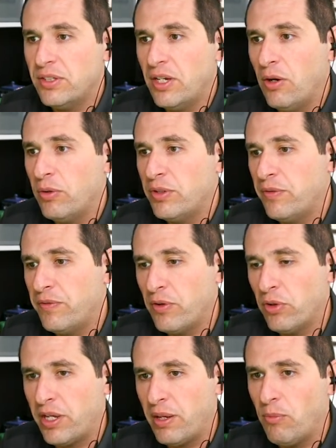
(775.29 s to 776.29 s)
You know, if
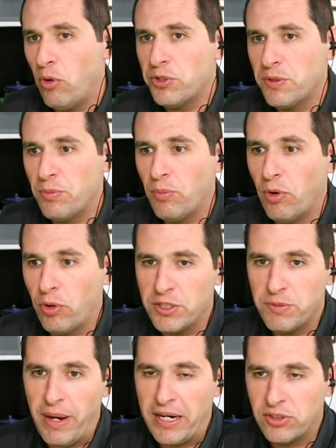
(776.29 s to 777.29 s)
you look at
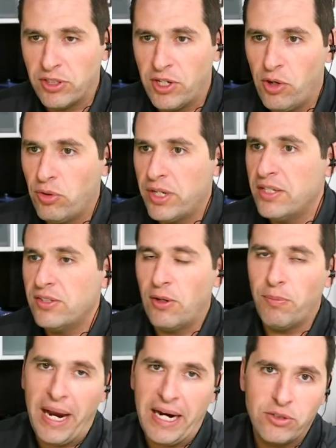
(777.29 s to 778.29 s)
mortgage-backed securities,
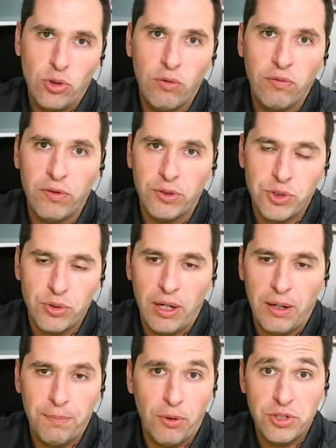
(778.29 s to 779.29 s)
they're back to over
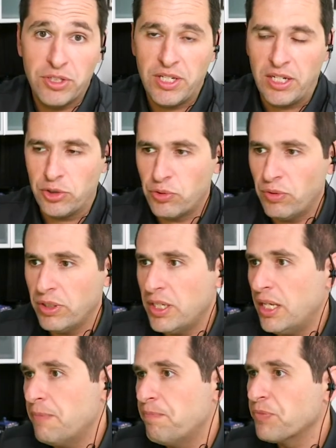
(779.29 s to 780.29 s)
purchasing $1
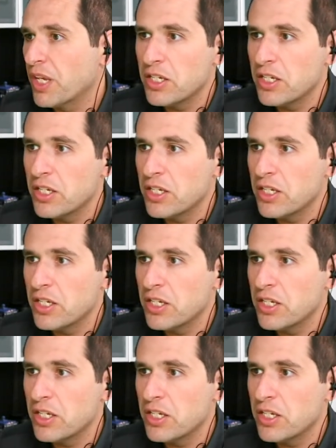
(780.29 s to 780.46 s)
trillion.